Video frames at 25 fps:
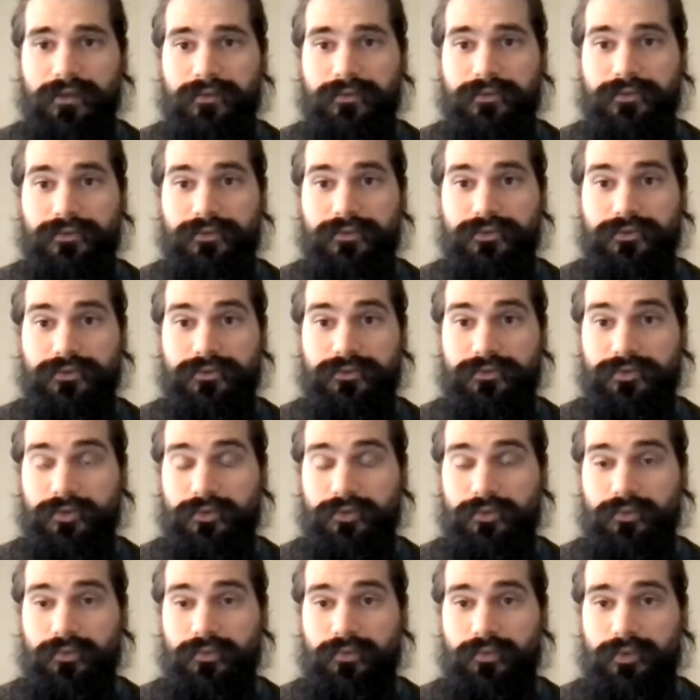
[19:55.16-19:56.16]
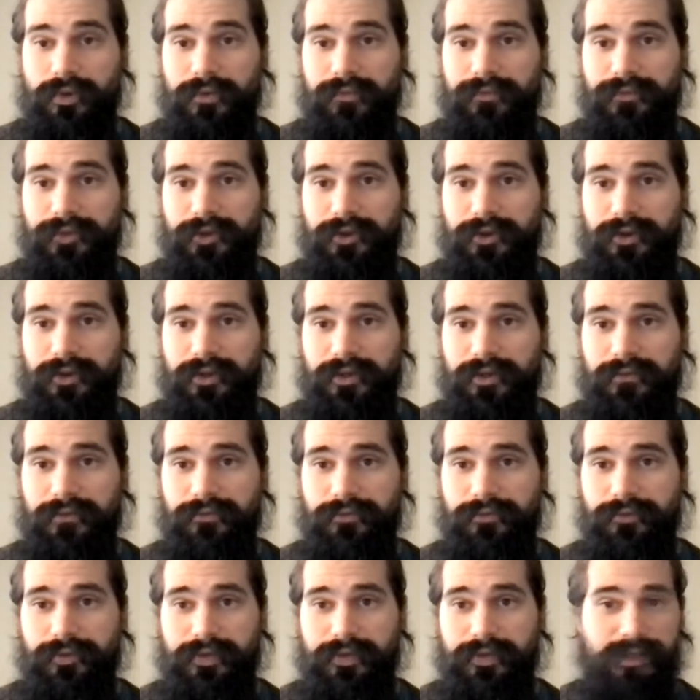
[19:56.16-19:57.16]
So what I'm targeting
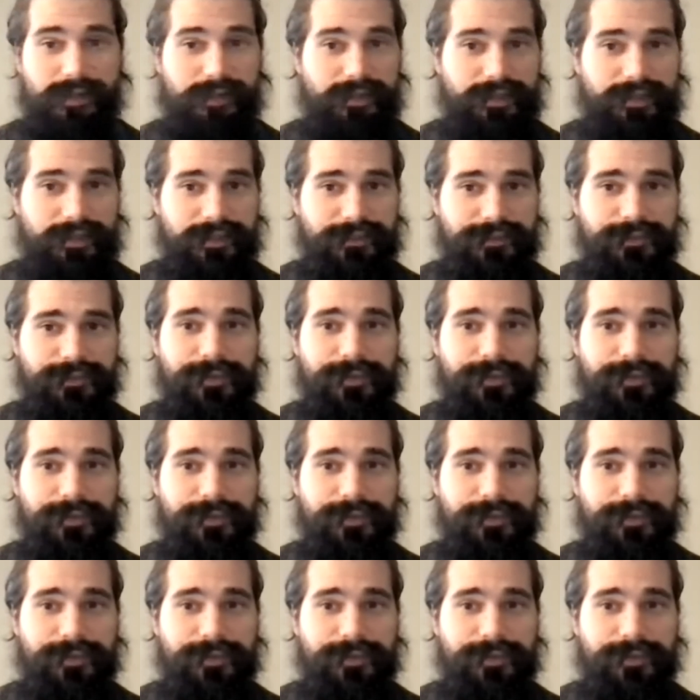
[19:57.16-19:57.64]
for like lineage